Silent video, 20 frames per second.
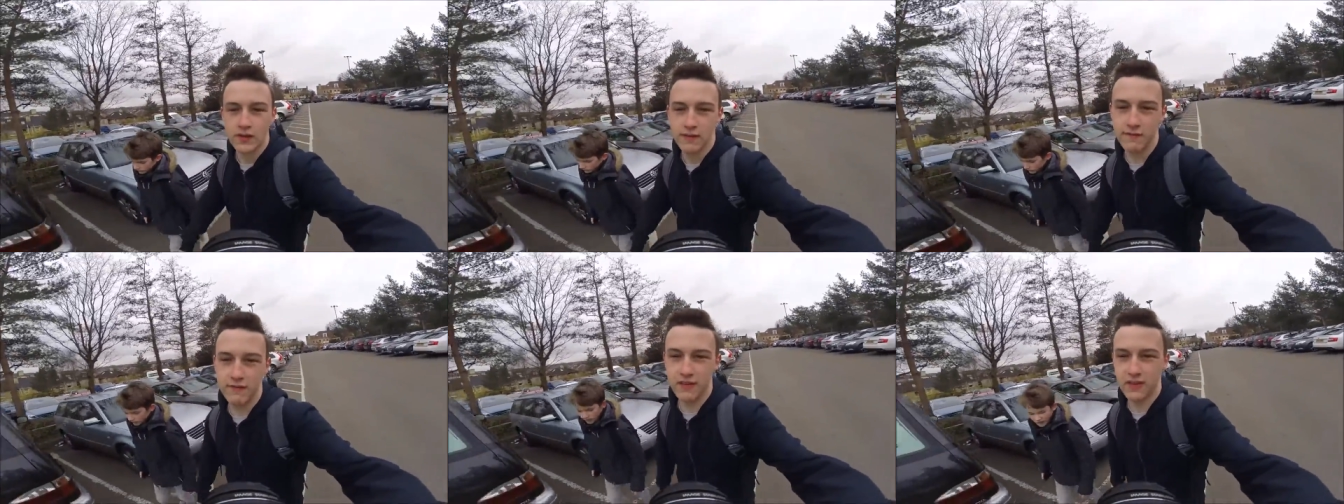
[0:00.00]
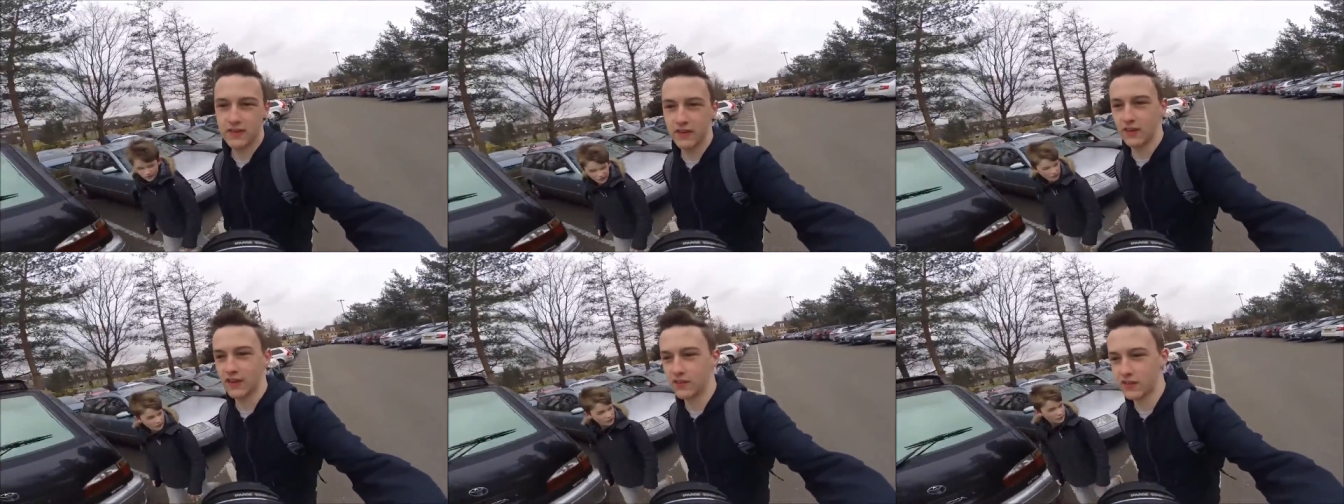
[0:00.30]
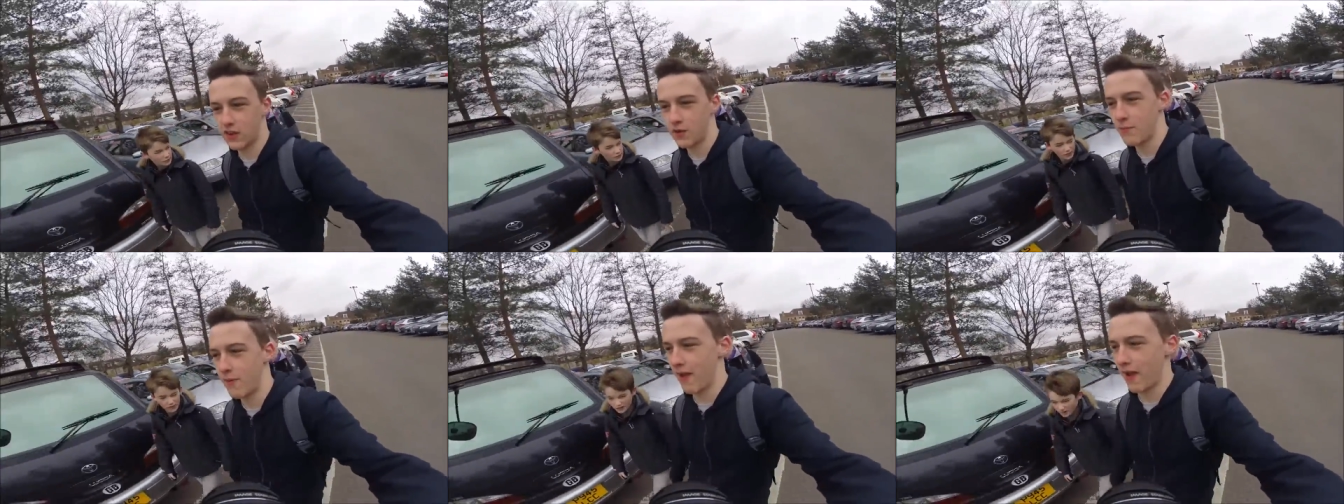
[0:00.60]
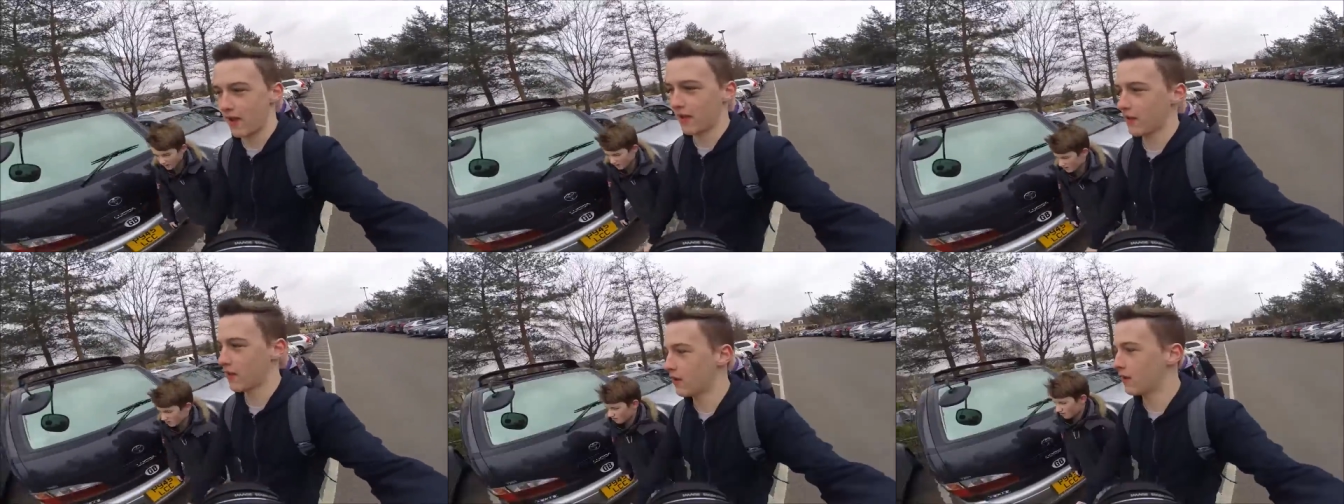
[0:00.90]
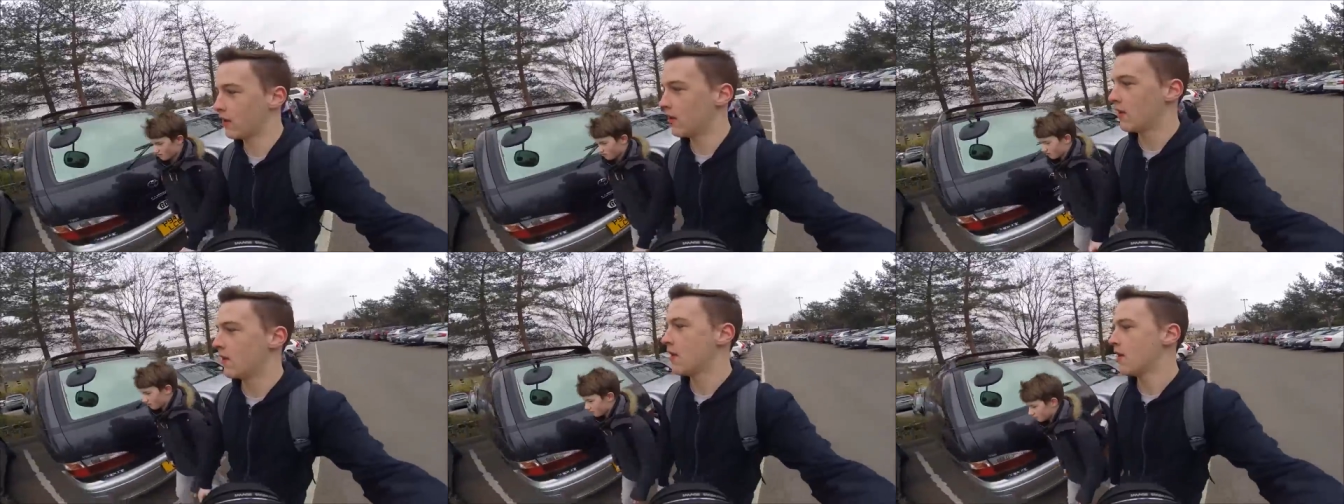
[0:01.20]
V6 coupe
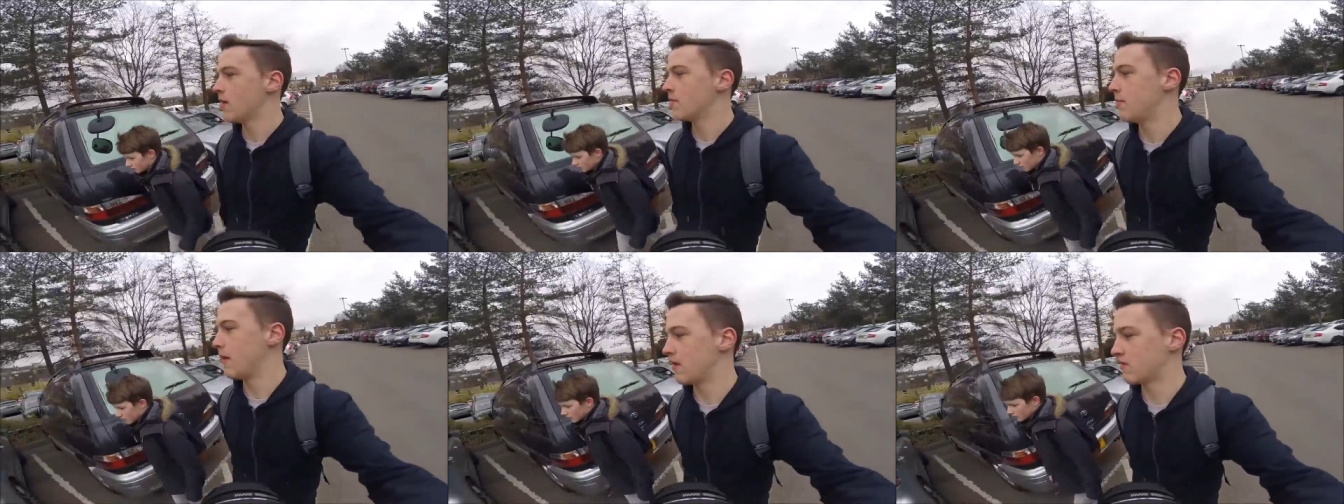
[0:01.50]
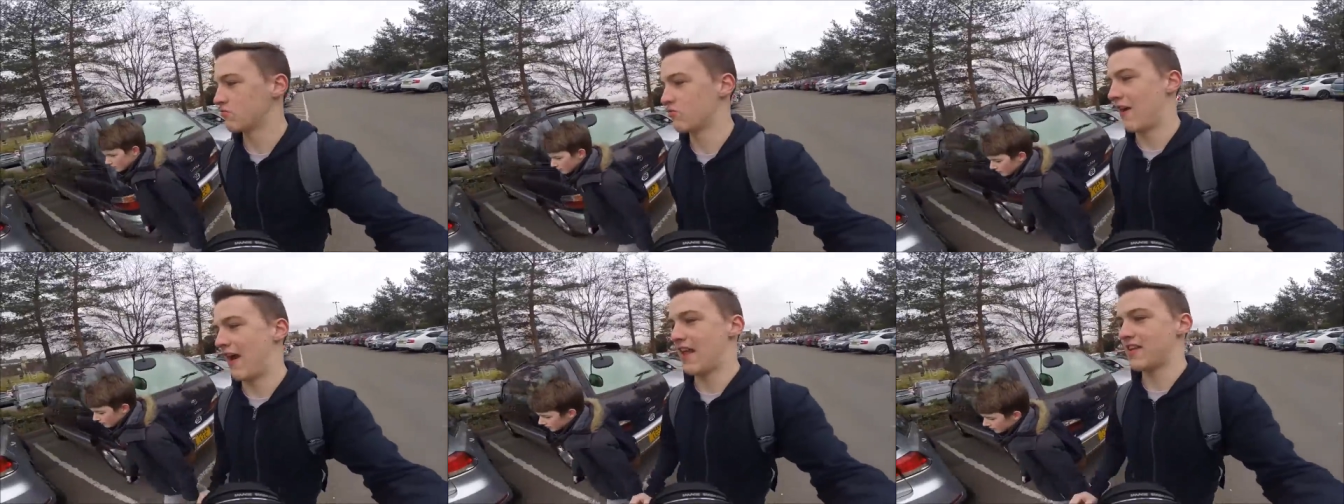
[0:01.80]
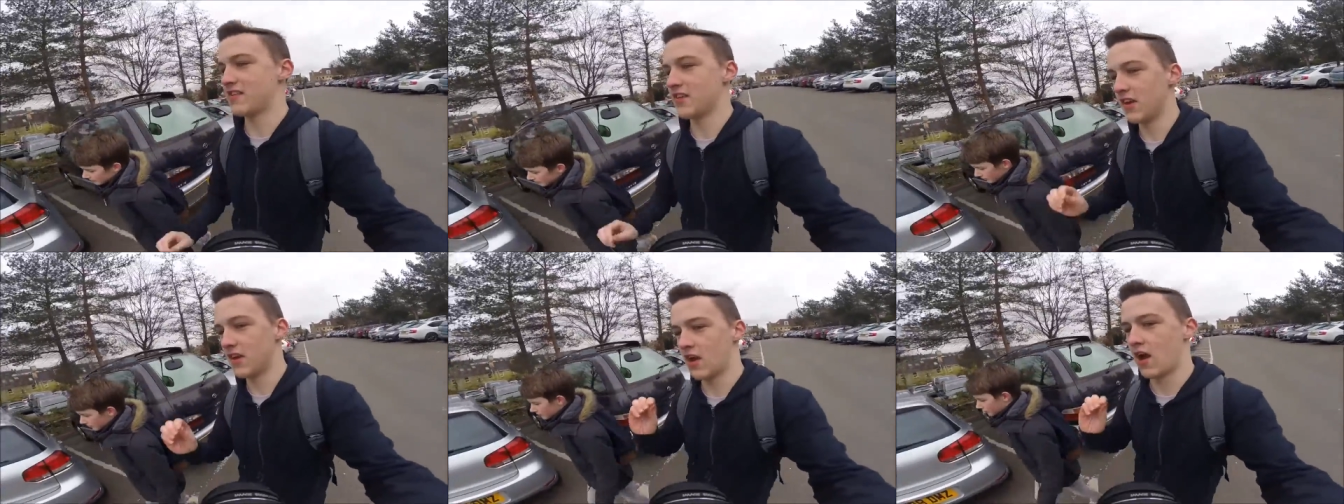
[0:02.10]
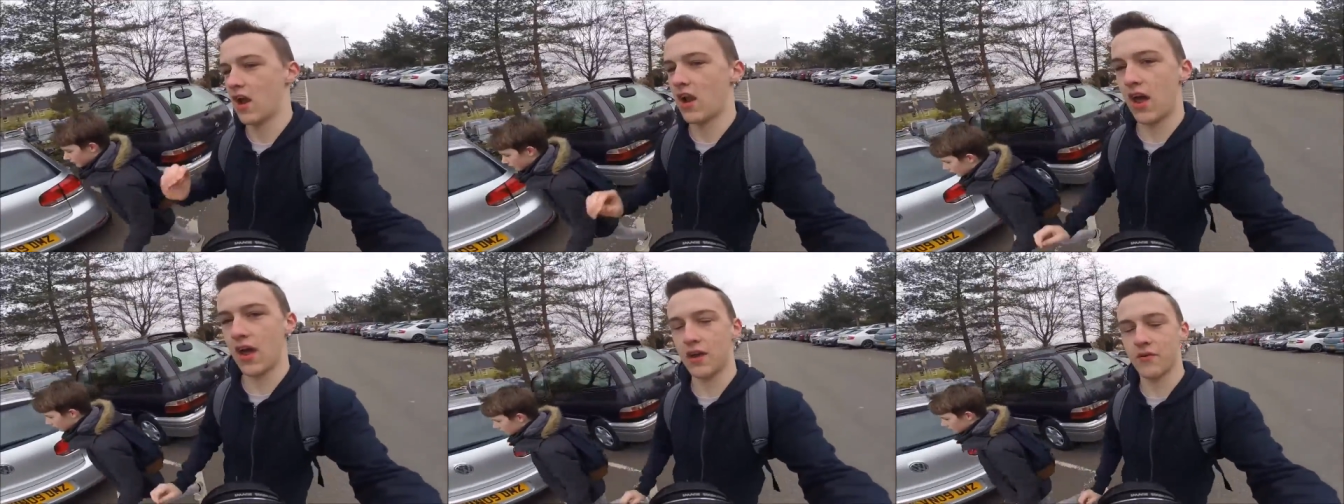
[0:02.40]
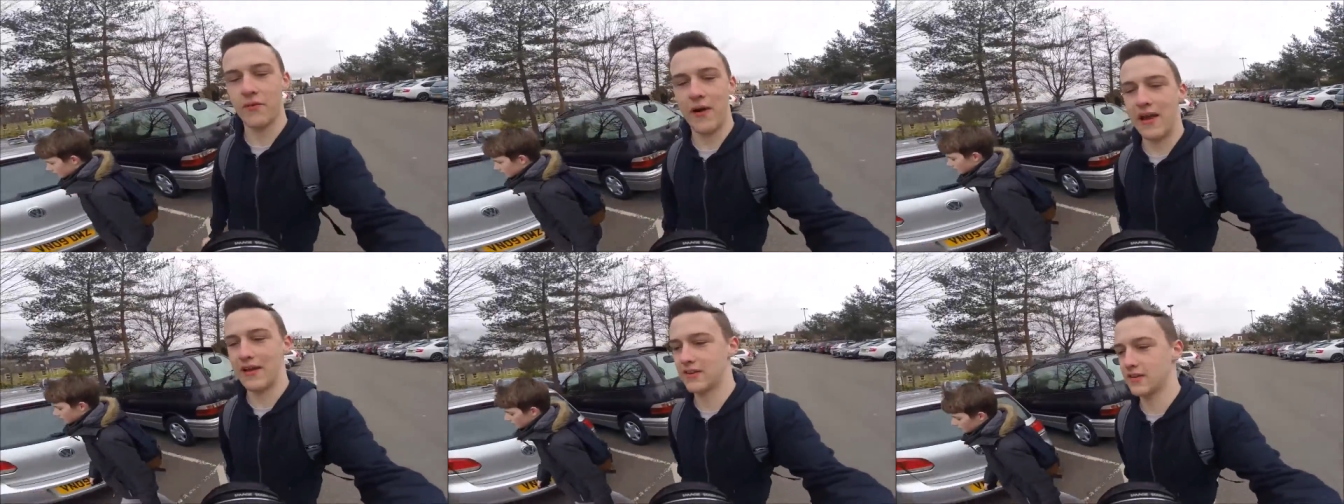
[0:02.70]
but it's red and I like
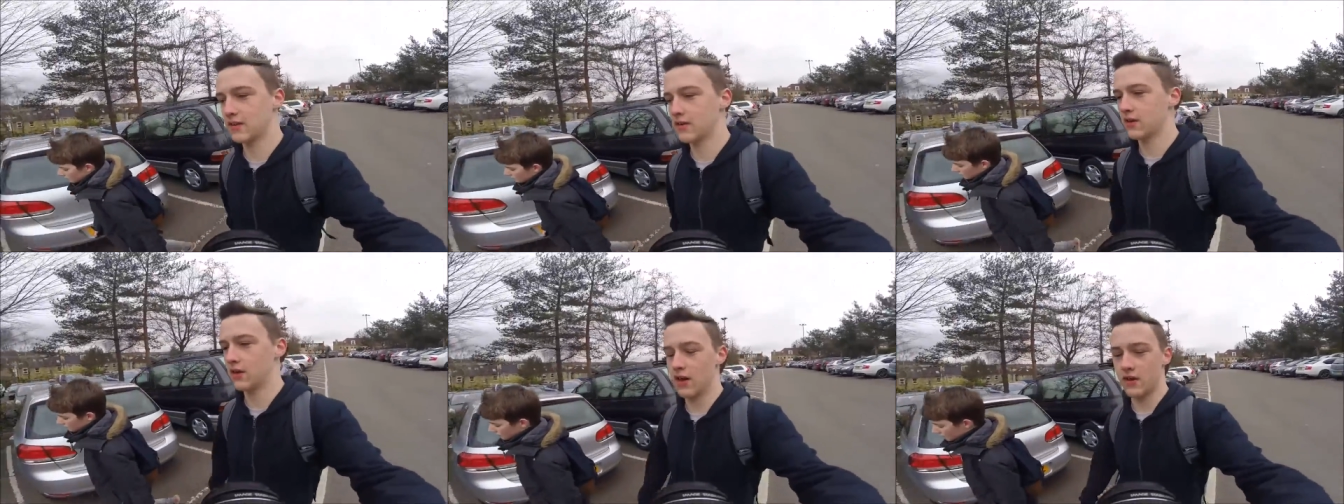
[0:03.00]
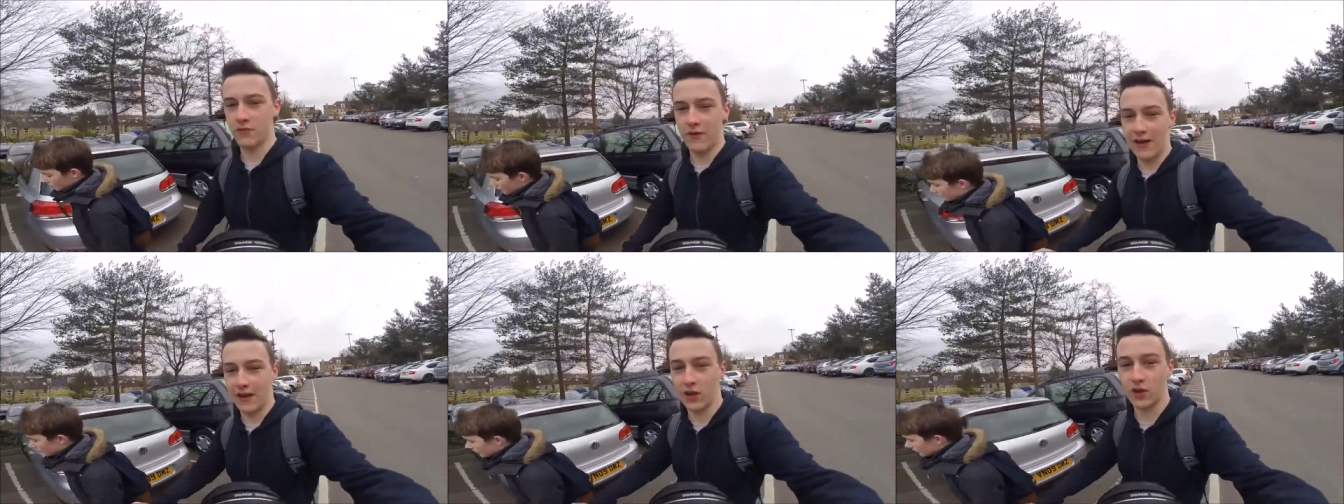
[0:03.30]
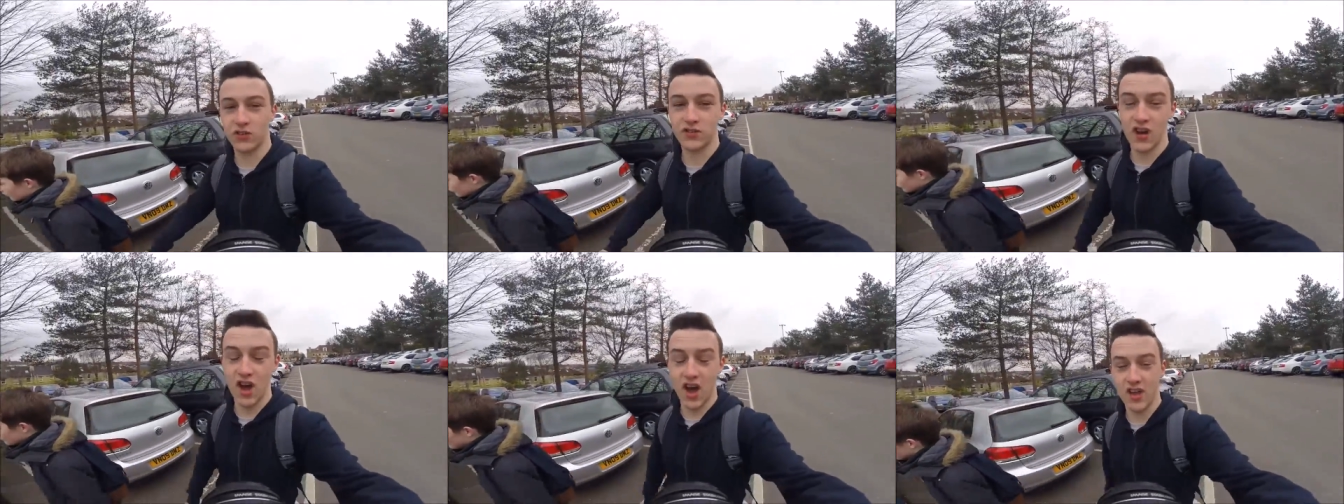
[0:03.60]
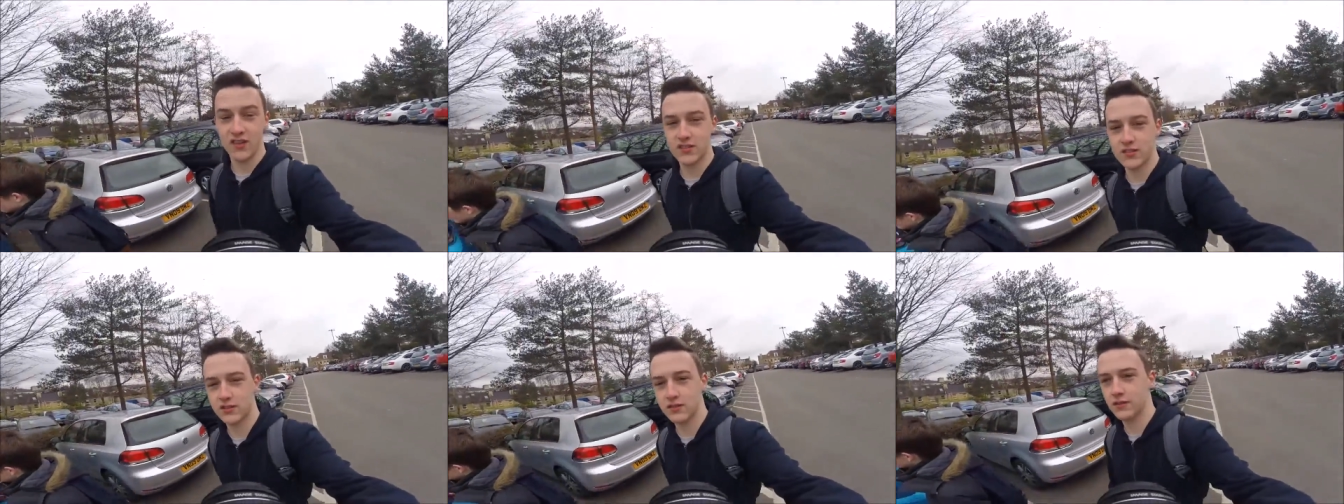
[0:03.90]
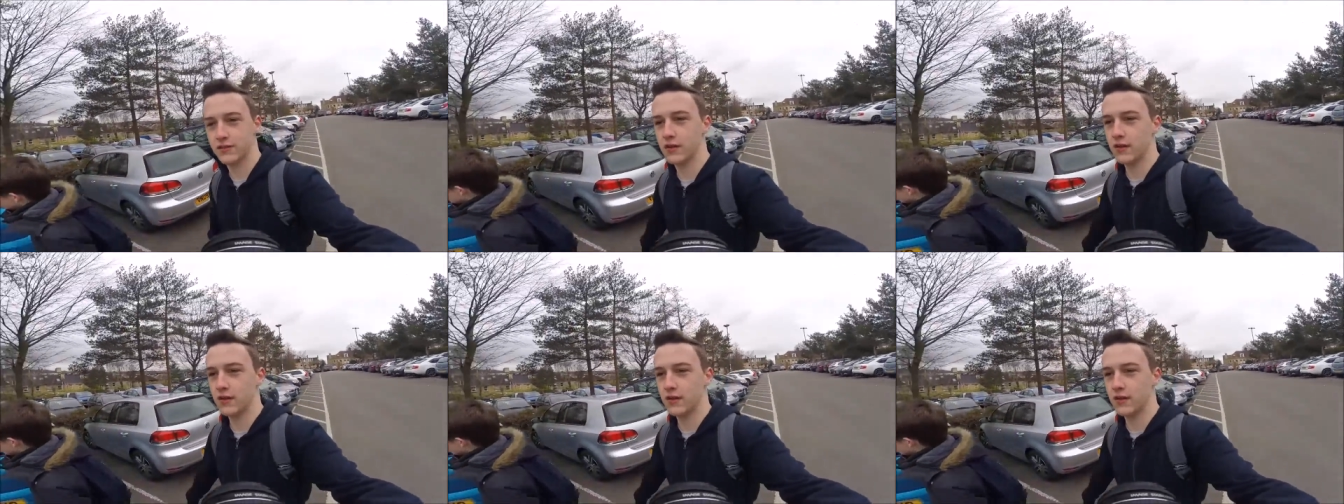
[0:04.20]
red and red looks nice.